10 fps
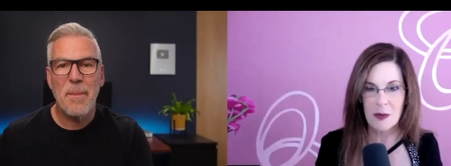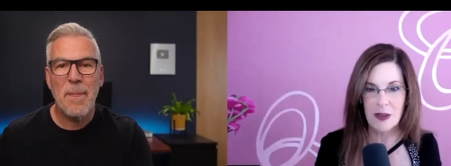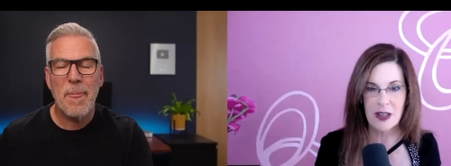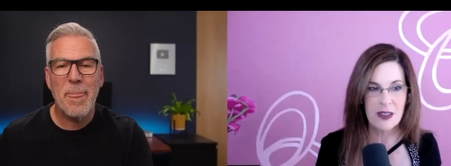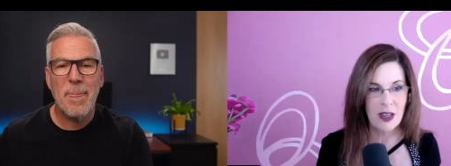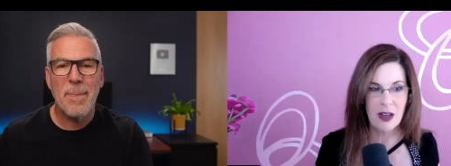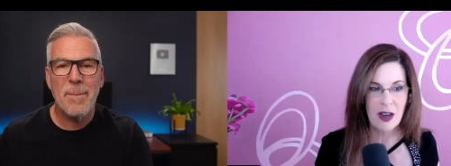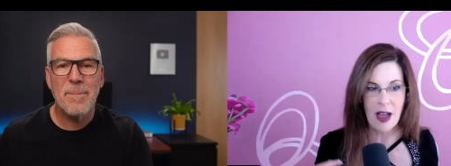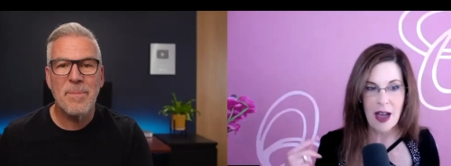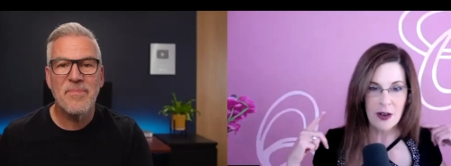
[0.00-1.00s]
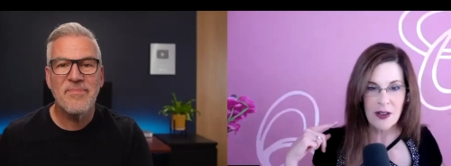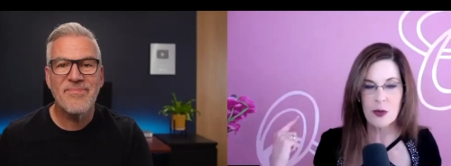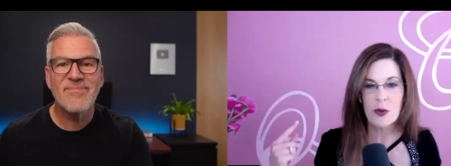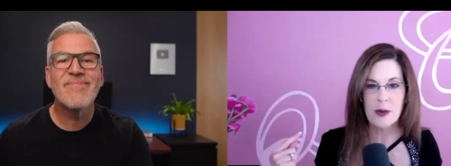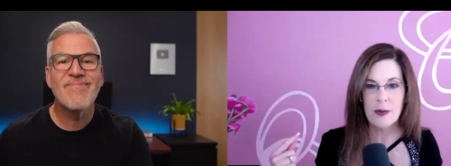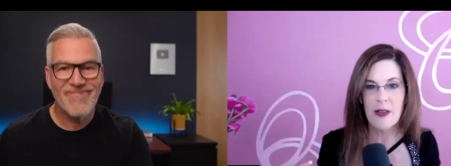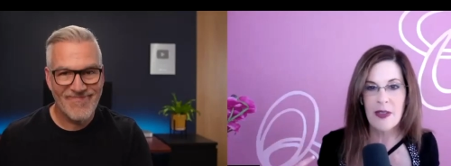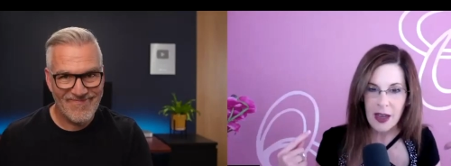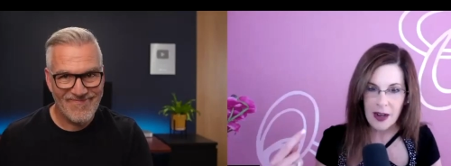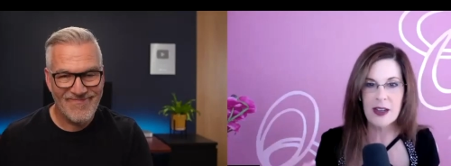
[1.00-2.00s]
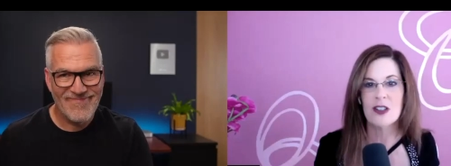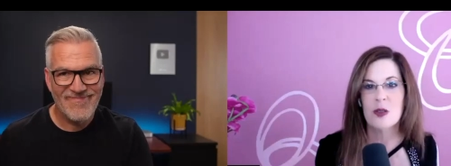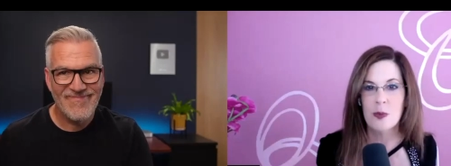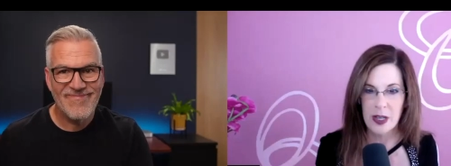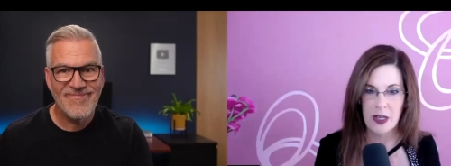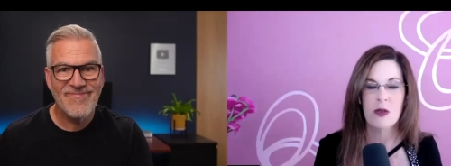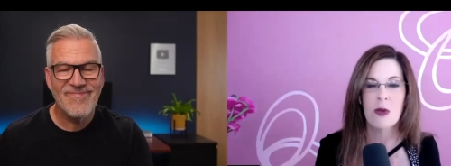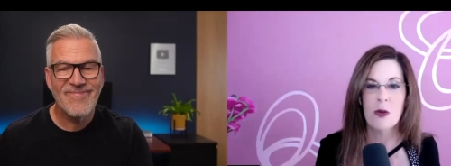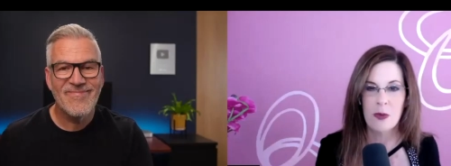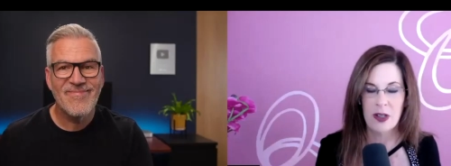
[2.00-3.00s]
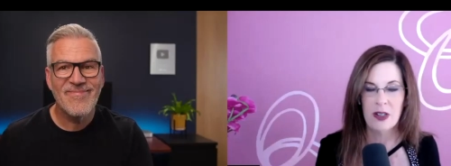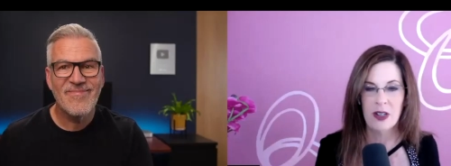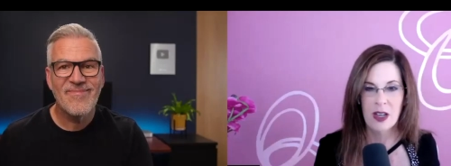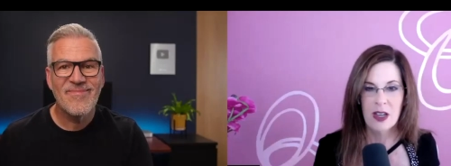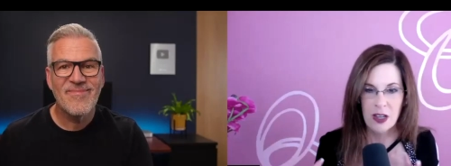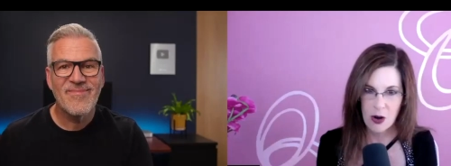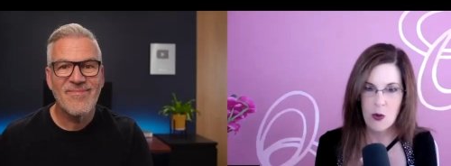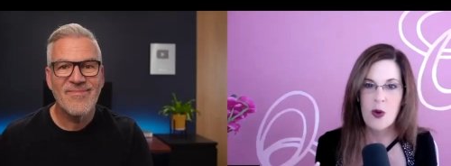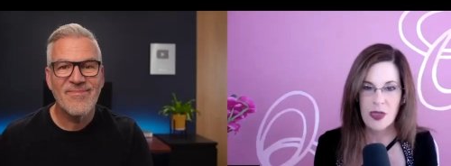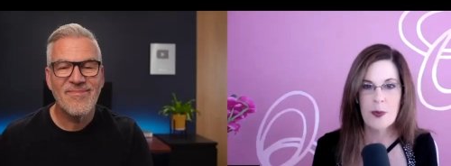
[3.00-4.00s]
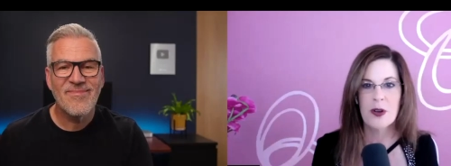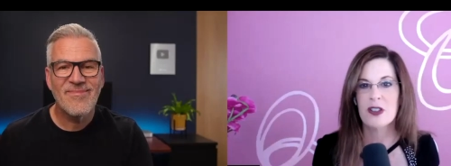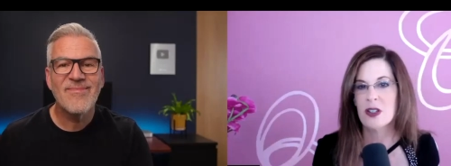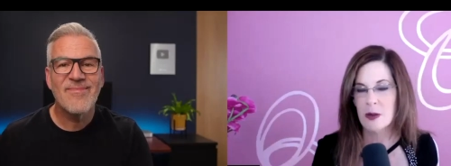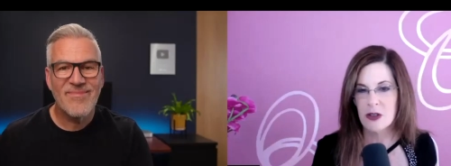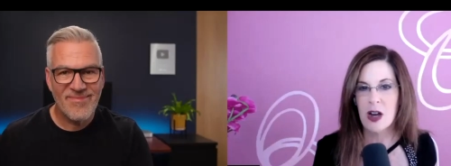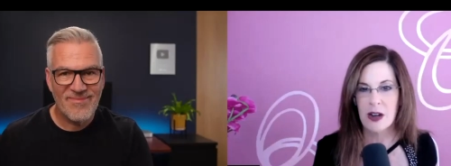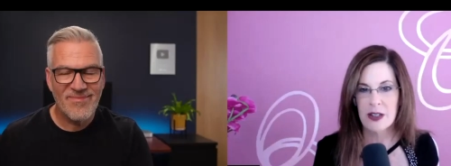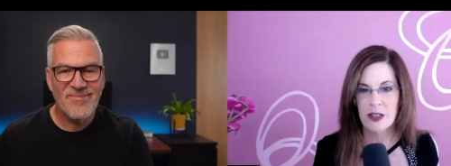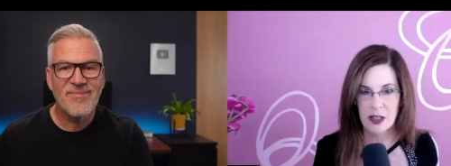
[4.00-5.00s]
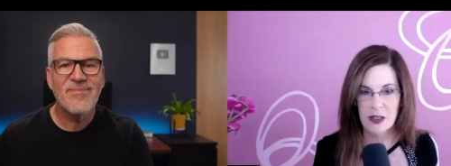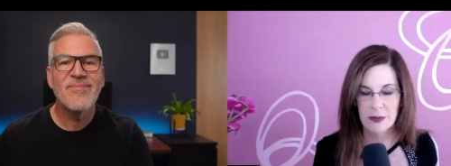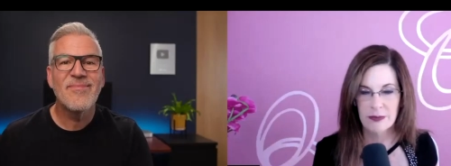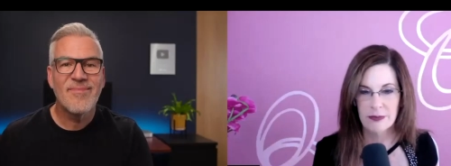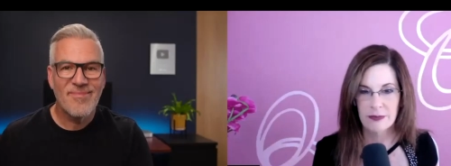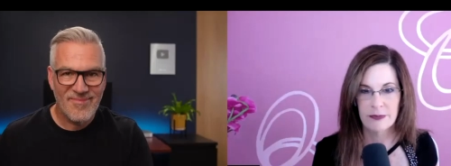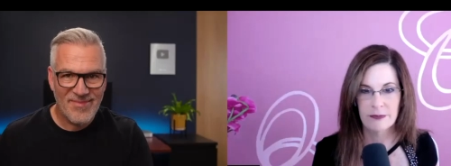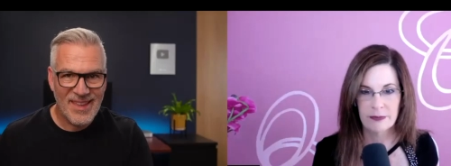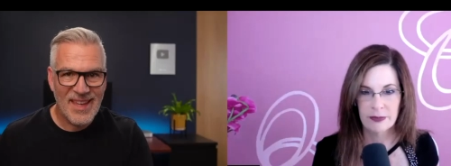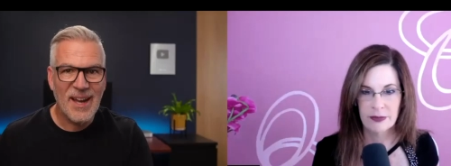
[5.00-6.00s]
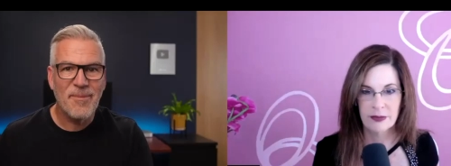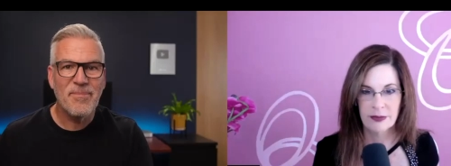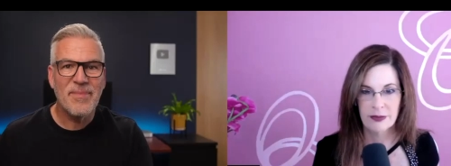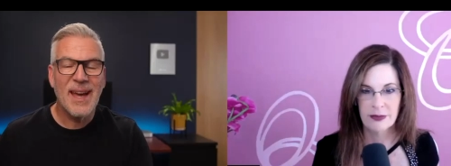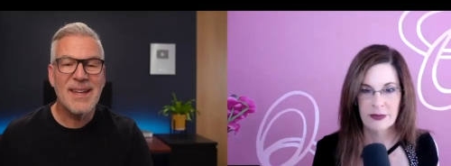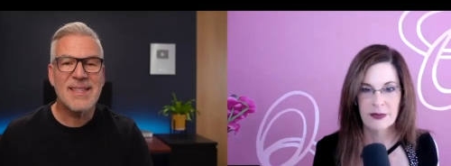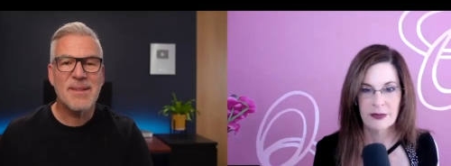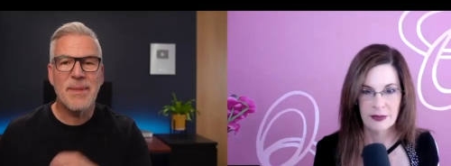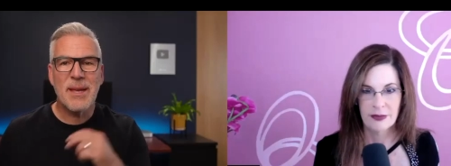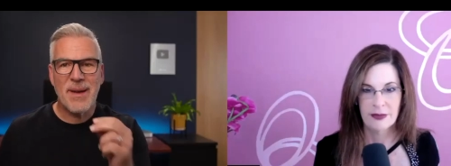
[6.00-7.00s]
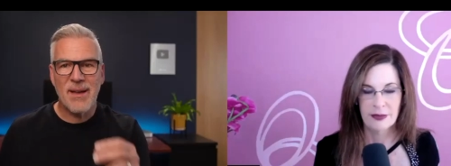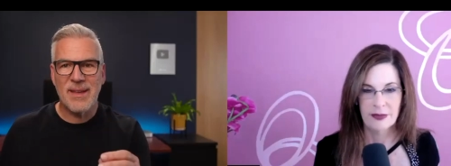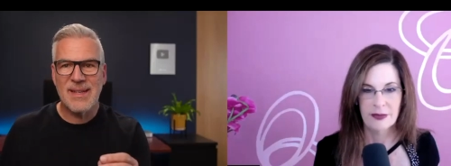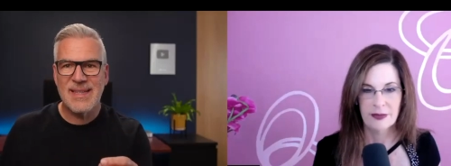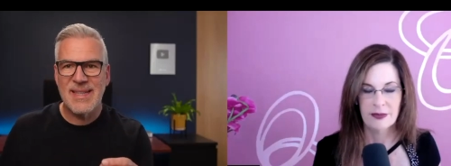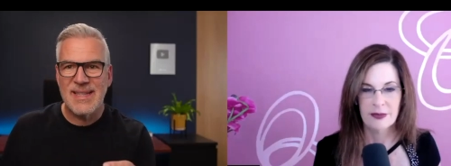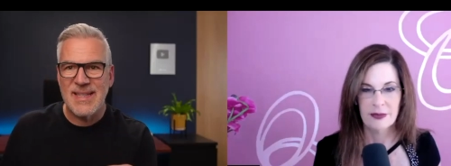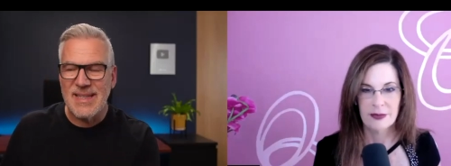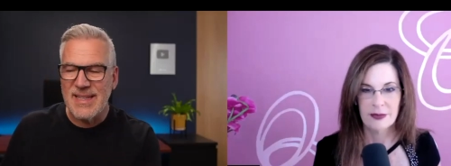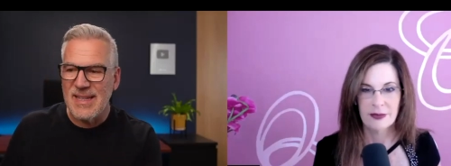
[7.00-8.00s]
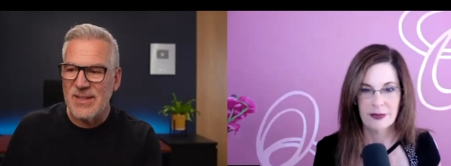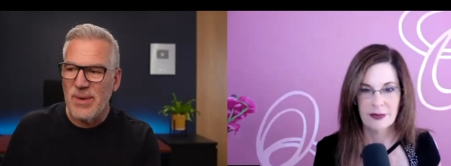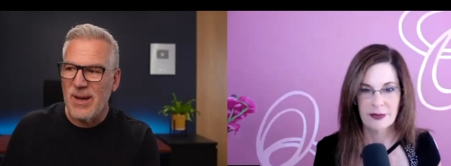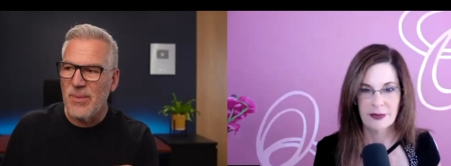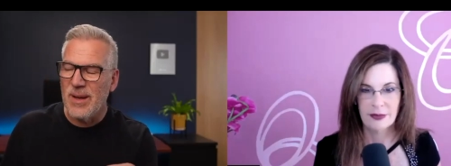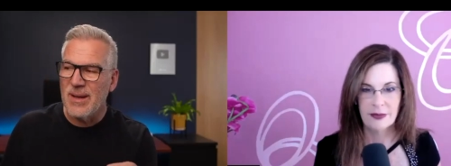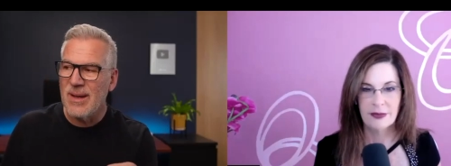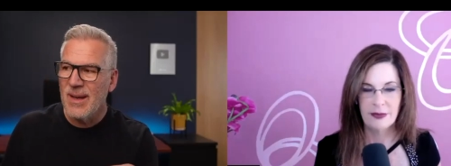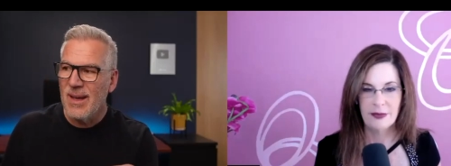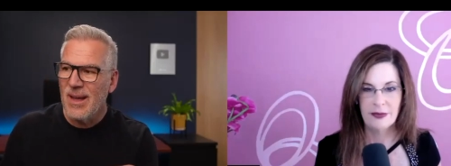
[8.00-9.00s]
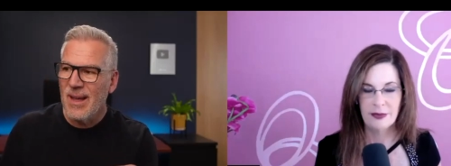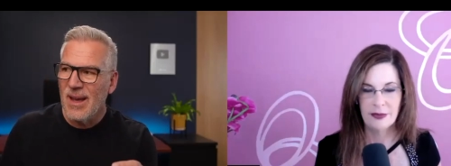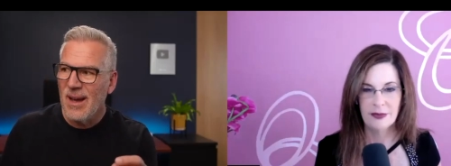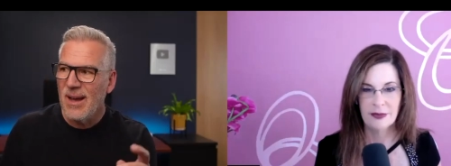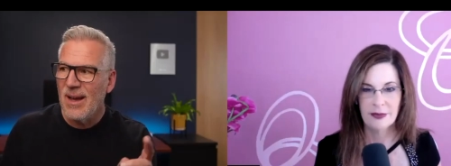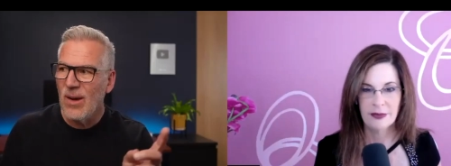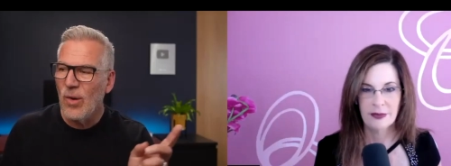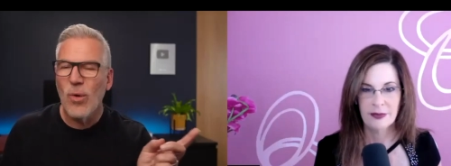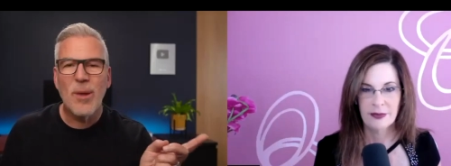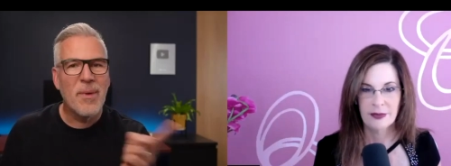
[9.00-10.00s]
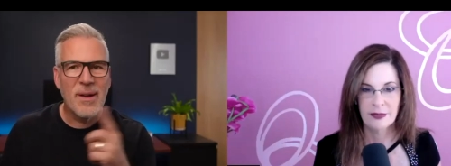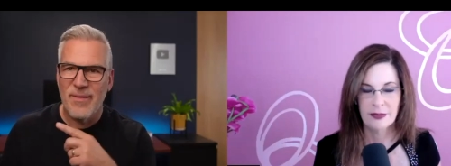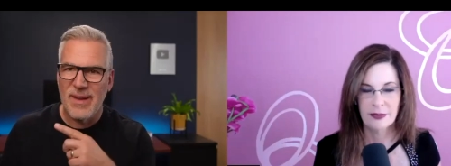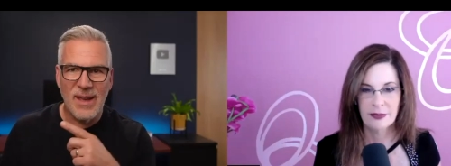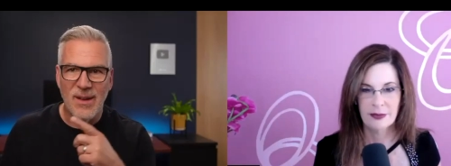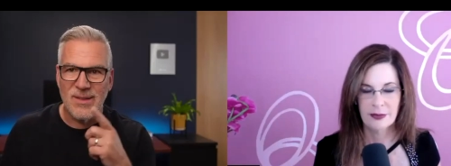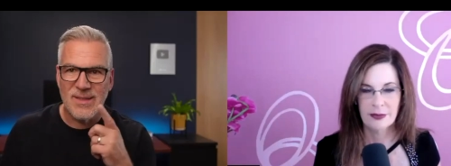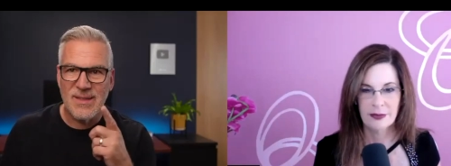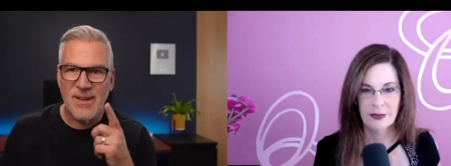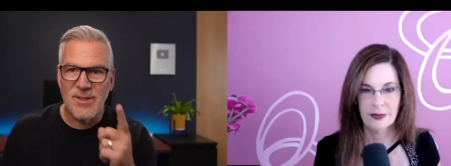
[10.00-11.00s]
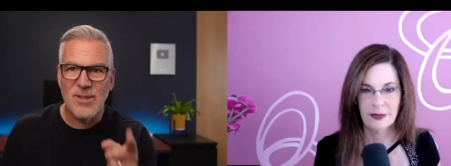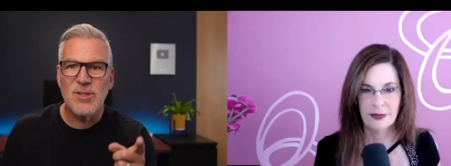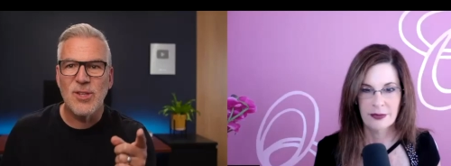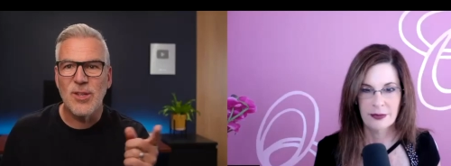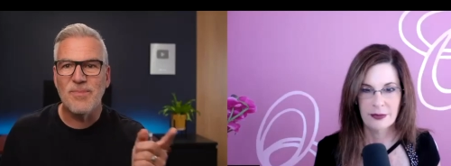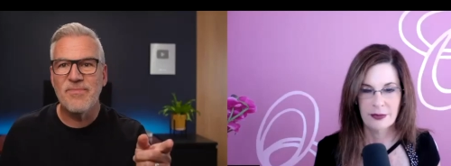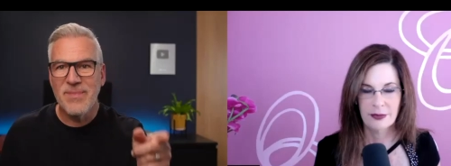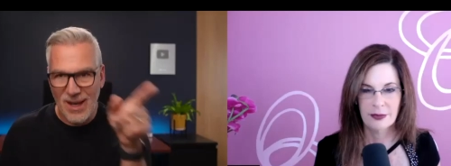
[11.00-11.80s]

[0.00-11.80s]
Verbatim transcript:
Speaker 1: somebody, it's like I, I don't have to worry about that. I could just be in the moment, you know, with the person I'm talking to.
Speaker 2: Yeah. And there's something about the consistency as well when uh, all of my videos on YouTube